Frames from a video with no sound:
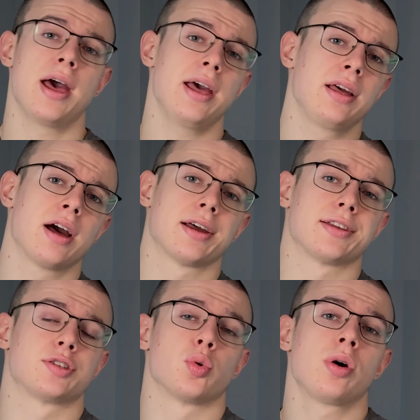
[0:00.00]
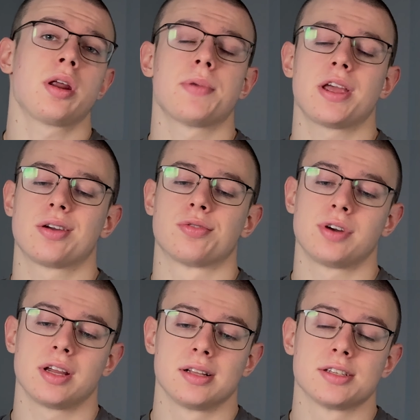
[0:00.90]
Hey guys, wanna make
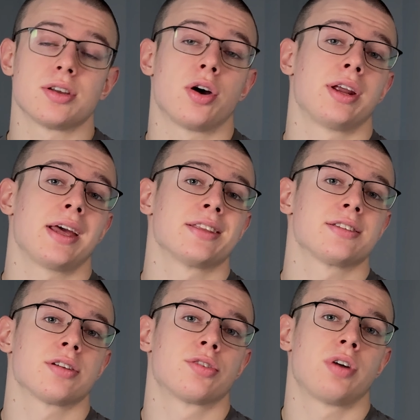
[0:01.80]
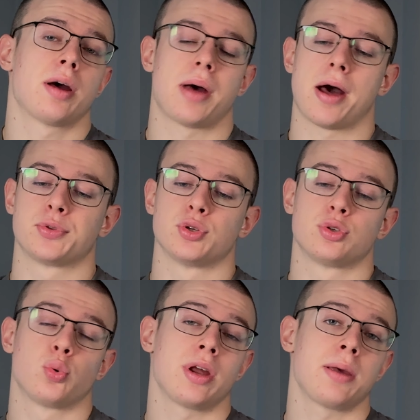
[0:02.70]
reels on Instagram up to
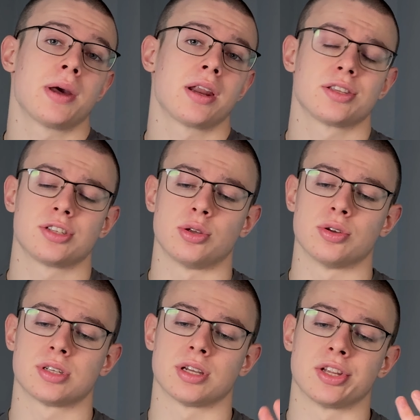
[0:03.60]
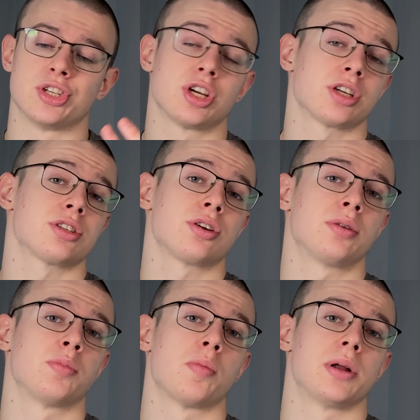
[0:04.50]
20 minutes using just
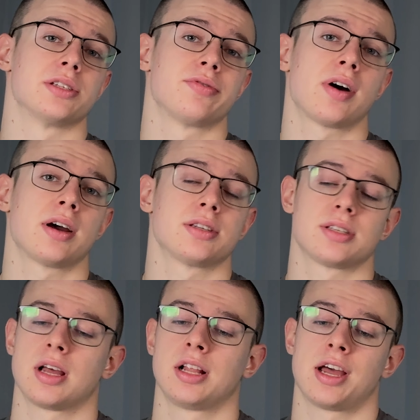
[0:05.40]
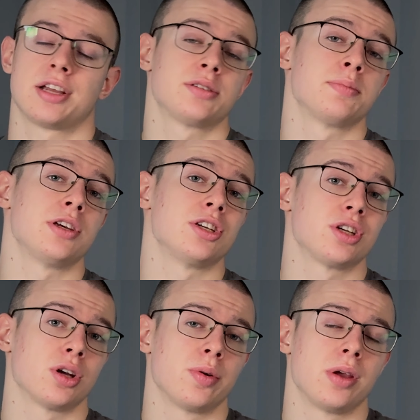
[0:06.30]
your mobile device? Let me
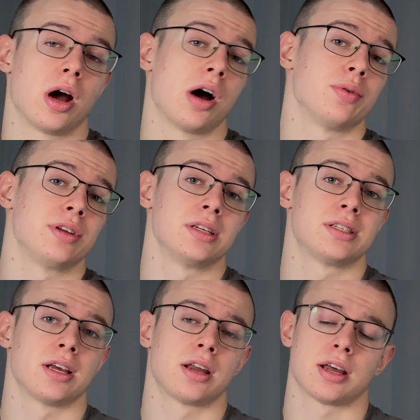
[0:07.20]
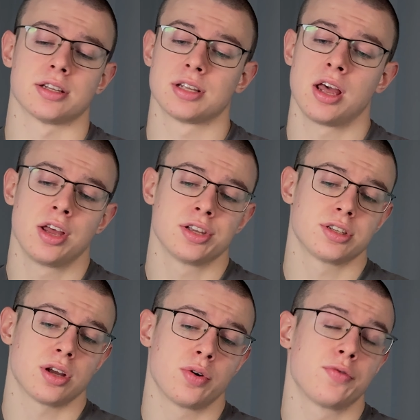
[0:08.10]
show you how easy it is.
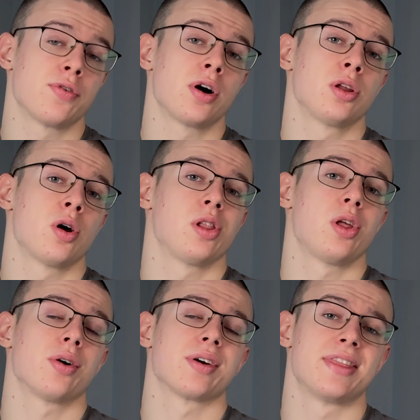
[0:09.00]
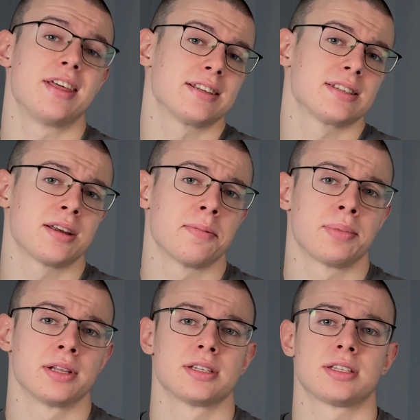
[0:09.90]
So follow along this
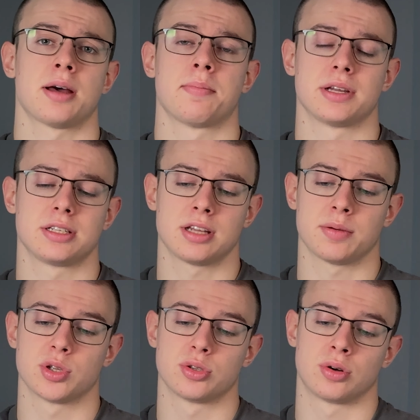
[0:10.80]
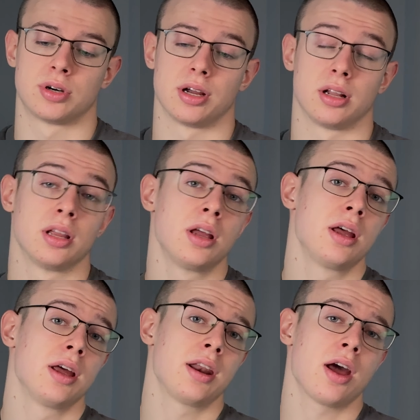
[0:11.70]
simple step-by-step tutorial.
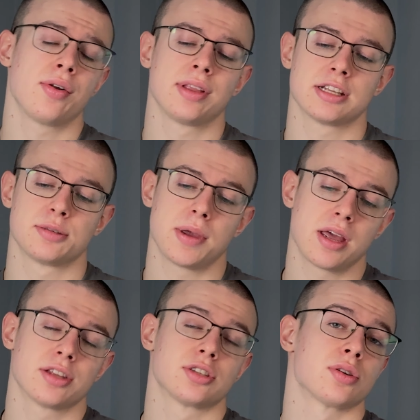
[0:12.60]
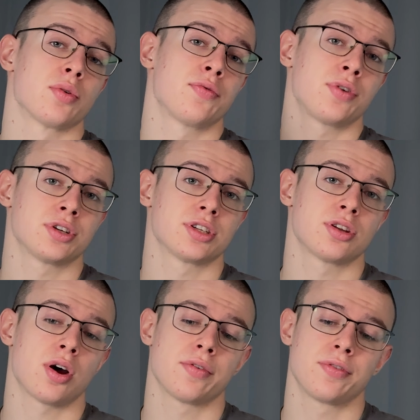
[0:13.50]
Now let's begin. So
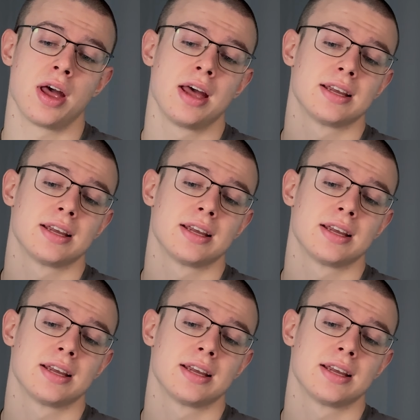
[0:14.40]
first off,